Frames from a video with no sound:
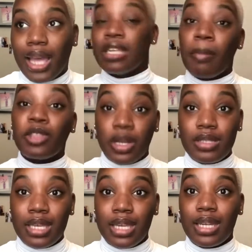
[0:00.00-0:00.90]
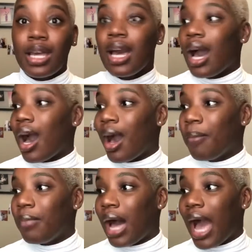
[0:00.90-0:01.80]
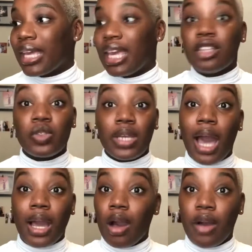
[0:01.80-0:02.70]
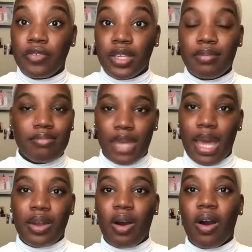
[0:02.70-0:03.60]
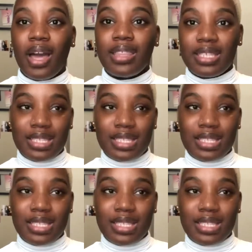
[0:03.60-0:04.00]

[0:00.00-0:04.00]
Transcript: Number 13, I can't drink hot coffee at all, and this is